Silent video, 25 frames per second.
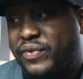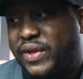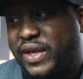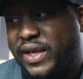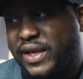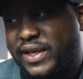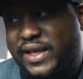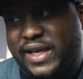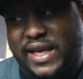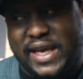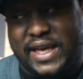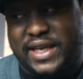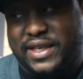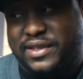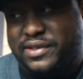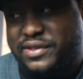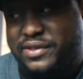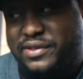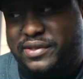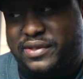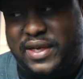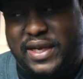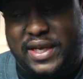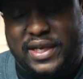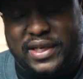in
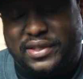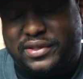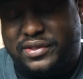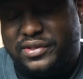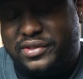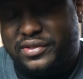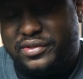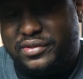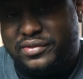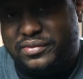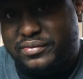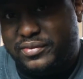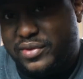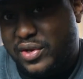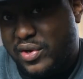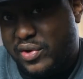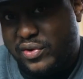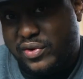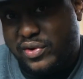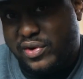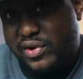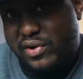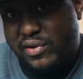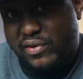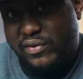case things
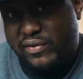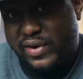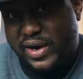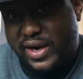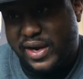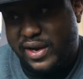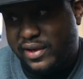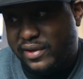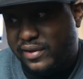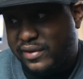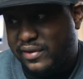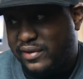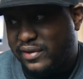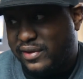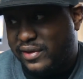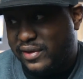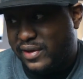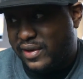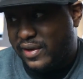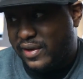don't go right. You